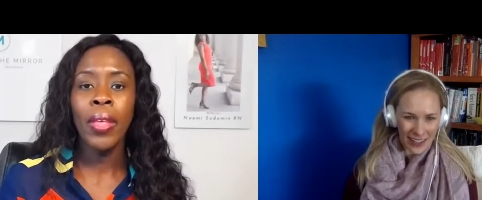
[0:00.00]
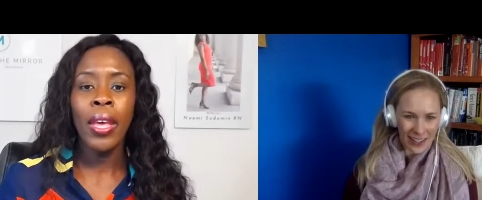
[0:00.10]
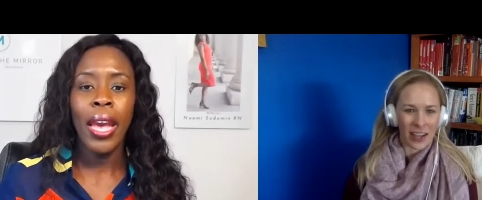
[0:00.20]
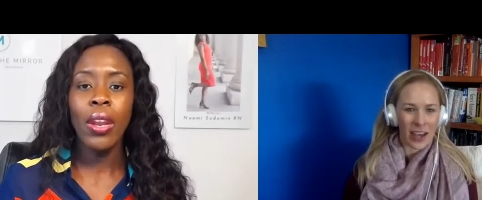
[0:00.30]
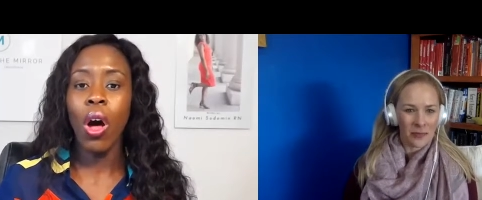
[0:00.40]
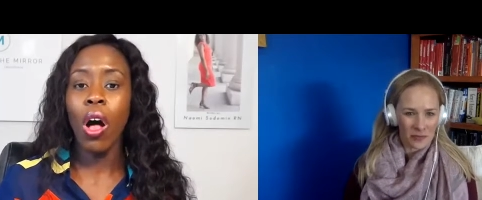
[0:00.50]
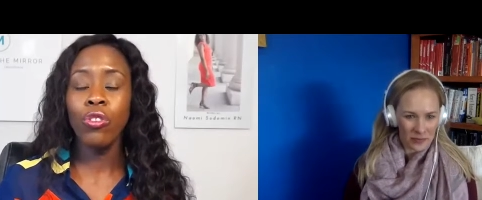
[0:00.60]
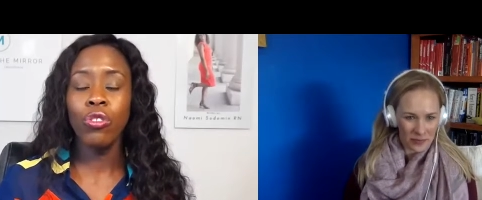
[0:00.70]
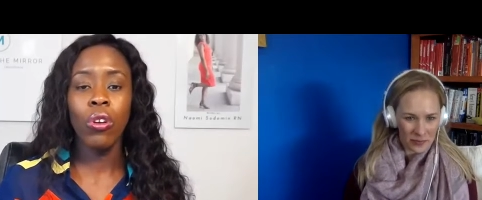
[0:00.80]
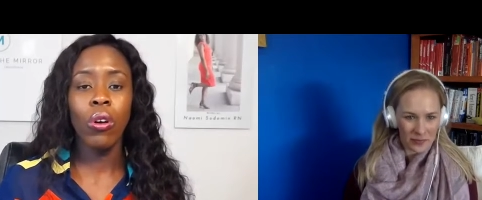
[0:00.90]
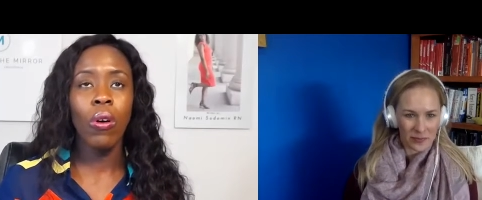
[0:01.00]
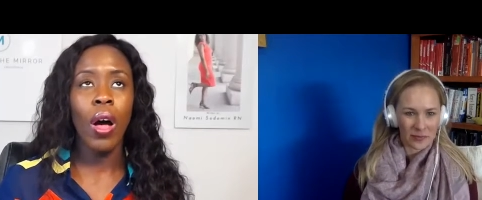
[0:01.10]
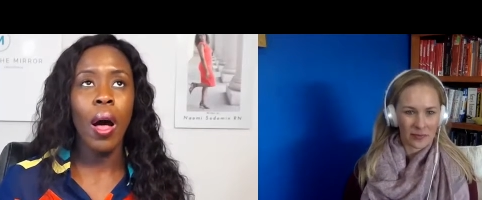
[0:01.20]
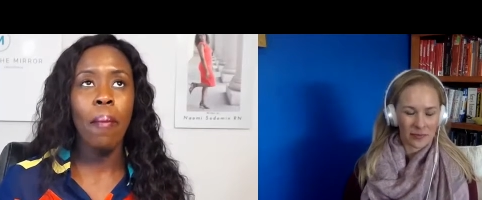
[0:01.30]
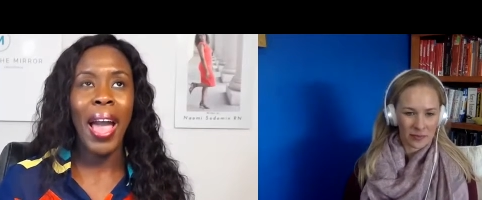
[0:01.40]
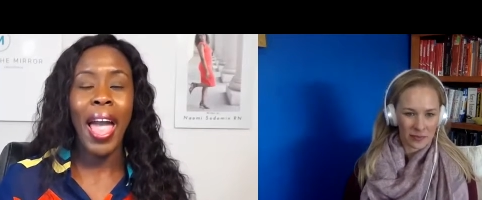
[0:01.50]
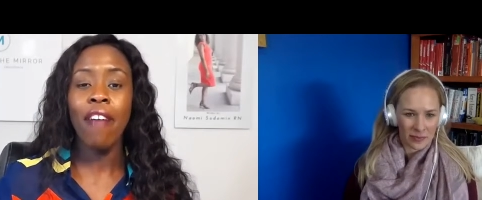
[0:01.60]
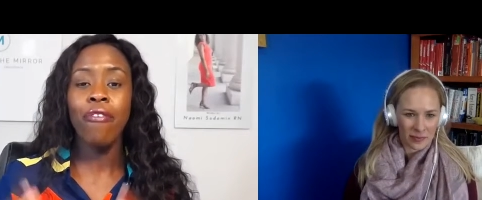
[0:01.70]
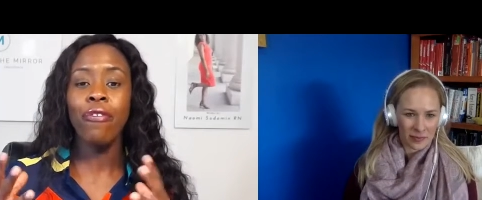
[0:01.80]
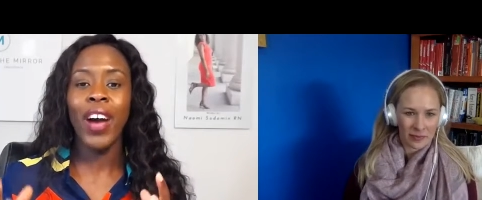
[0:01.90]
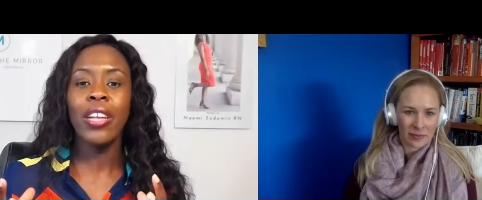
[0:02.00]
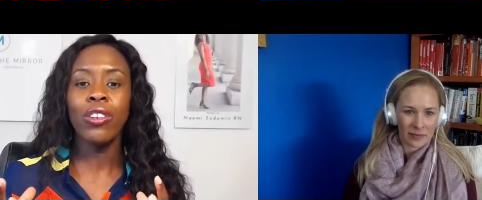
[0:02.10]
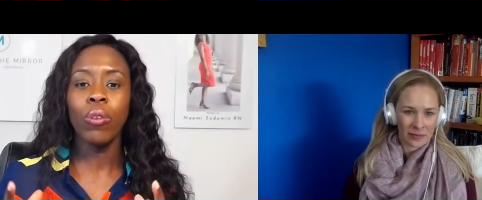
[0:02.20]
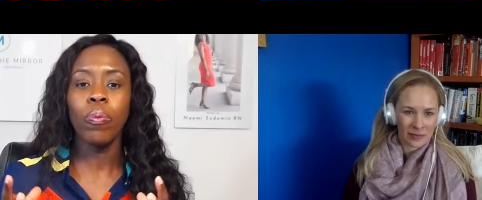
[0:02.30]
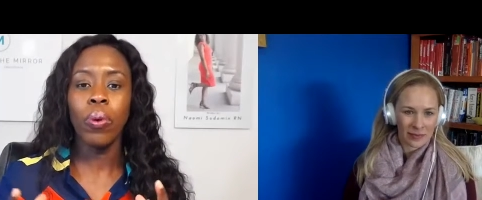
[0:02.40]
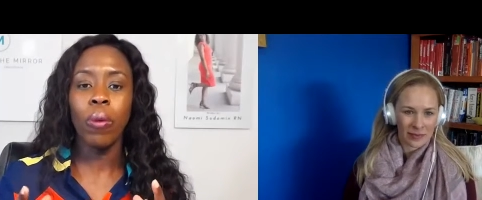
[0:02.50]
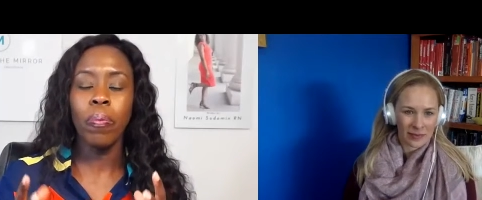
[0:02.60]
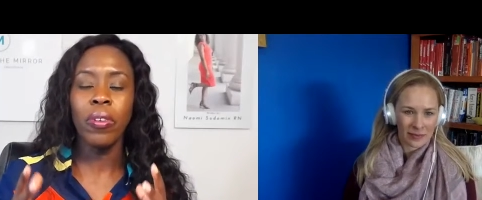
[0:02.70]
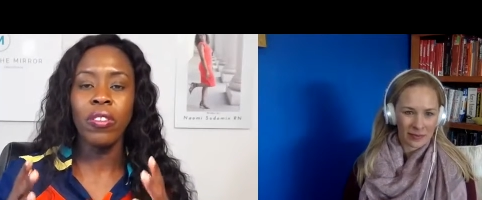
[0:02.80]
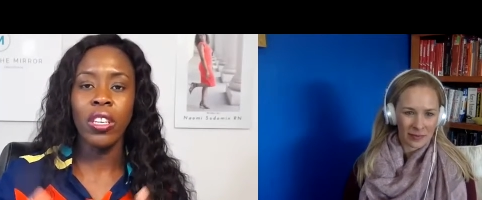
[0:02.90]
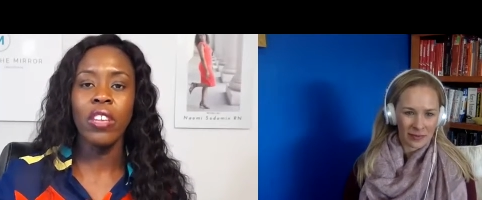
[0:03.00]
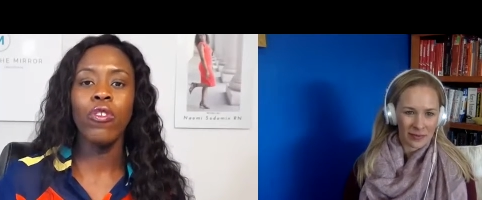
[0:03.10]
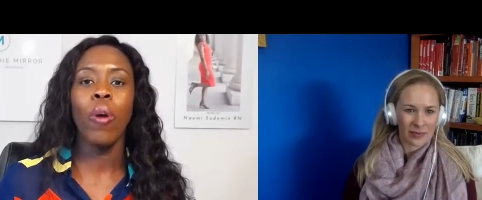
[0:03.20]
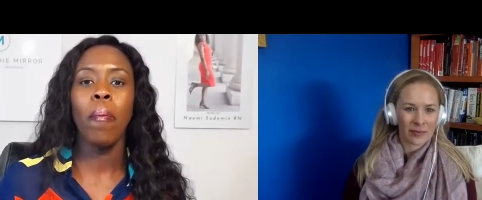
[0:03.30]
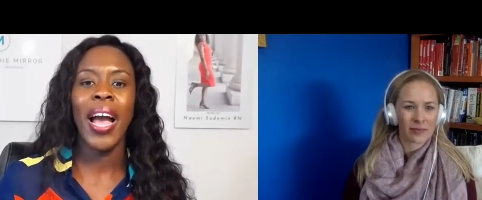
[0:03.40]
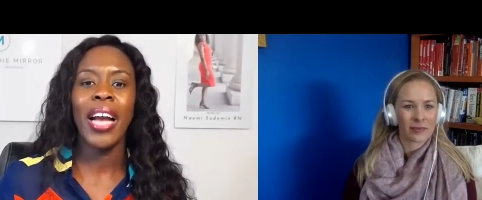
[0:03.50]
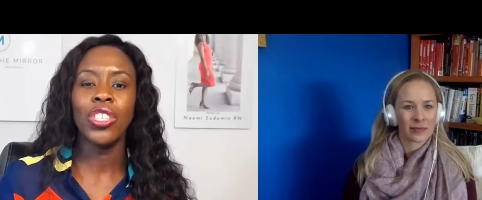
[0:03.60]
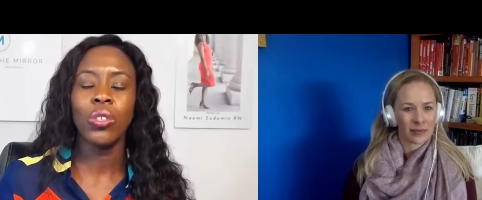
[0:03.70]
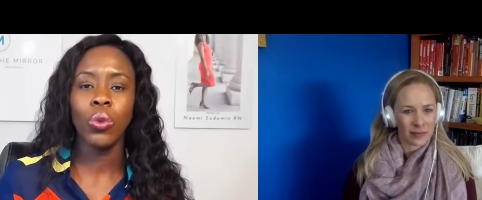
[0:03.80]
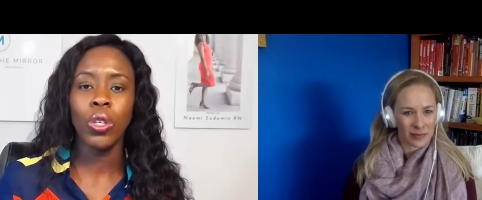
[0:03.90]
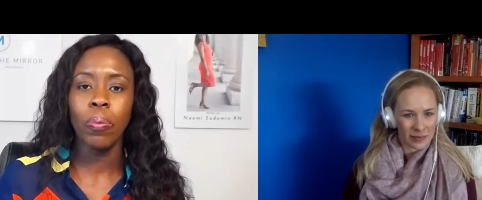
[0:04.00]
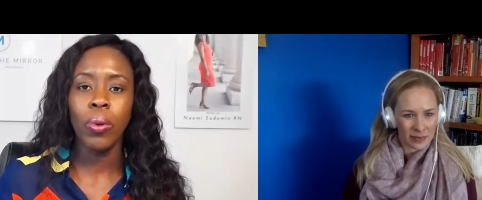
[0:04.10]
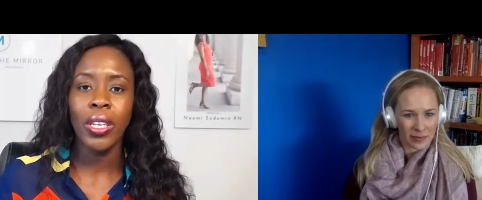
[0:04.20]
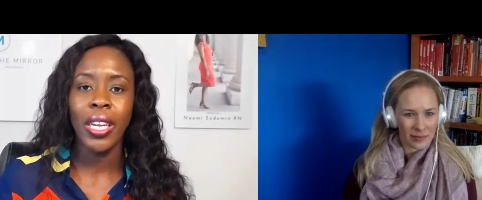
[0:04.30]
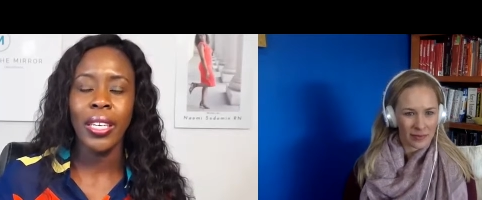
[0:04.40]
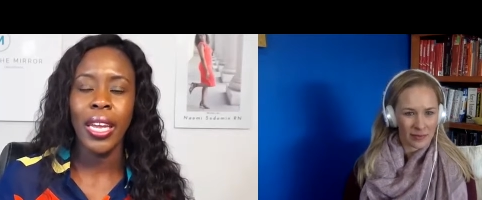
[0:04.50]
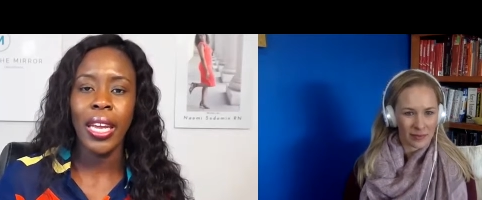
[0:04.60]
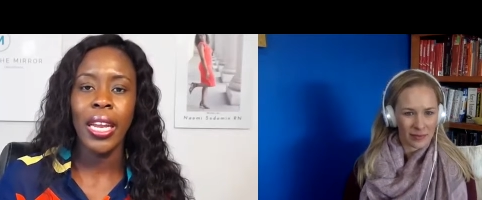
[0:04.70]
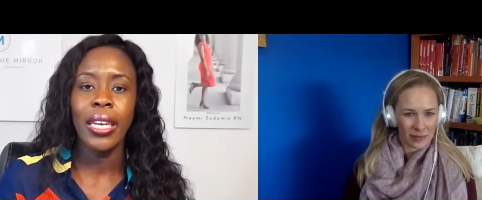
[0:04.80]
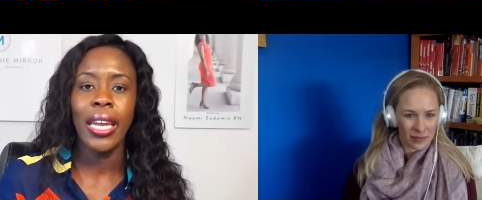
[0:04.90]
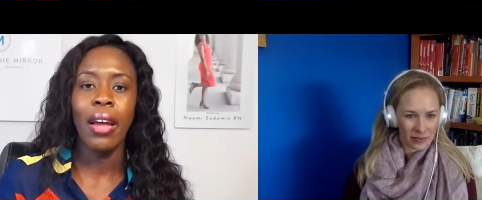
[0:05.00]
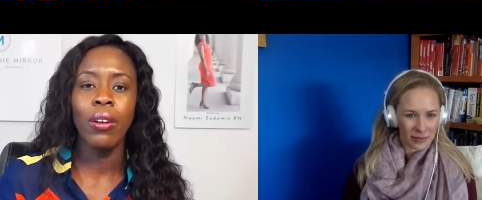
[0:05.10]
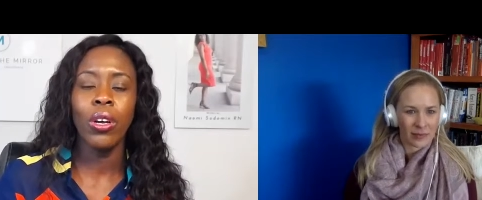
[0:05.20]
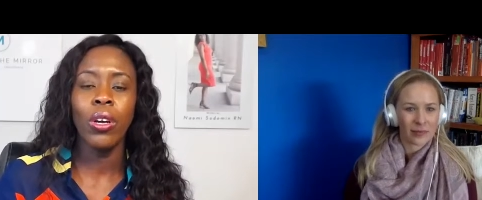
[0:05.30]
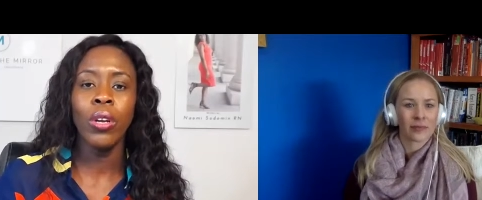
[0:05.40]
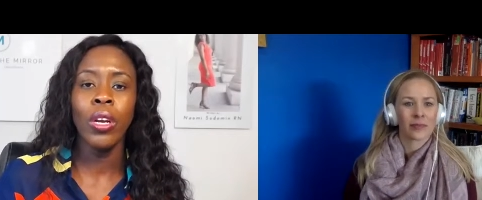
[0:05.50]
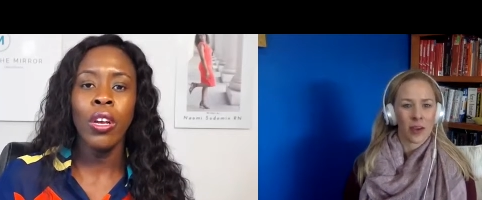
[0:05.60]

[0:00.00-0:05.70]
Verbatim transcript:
Speaker 1: And okay. Also, I have Find Your Purpose, Live Your Passion workbook that they can download.